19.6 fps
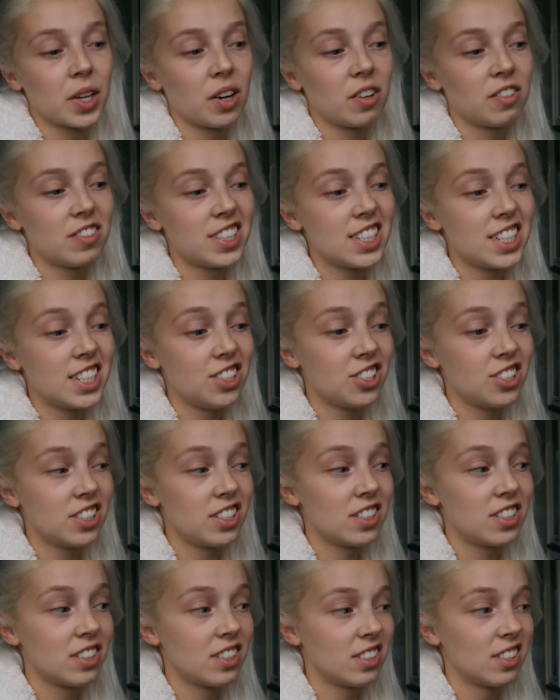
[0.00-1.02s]
Obviously
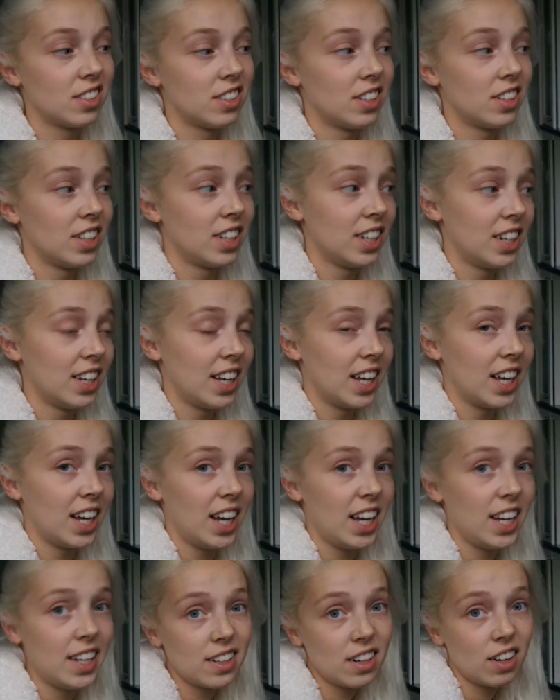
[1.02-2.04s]
just
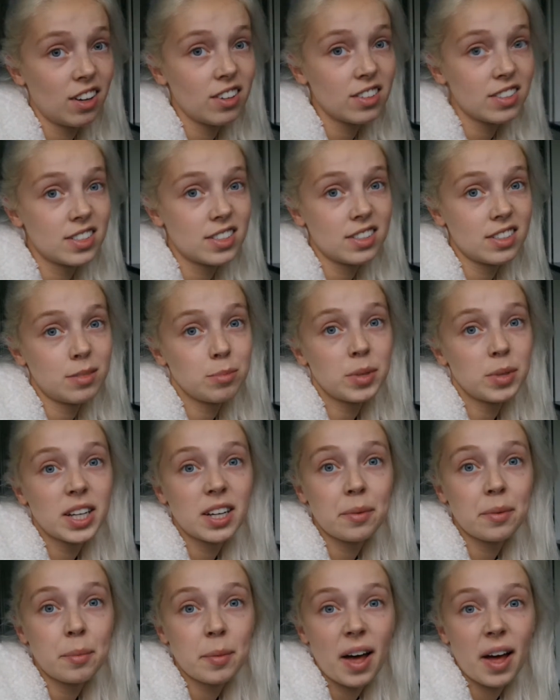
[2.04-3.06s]
eat lots and
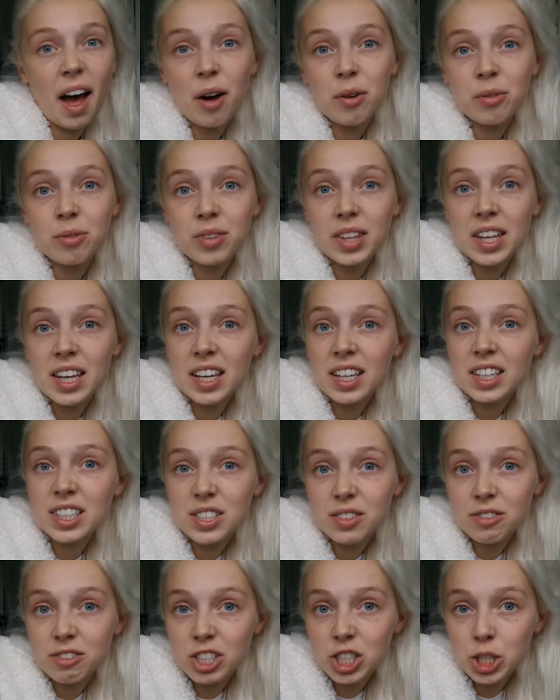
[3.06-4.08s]
become a healthy
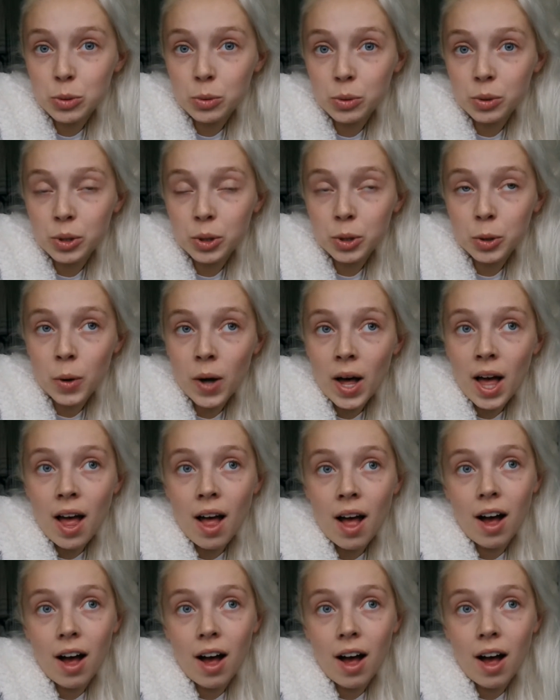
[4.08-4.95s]
individual.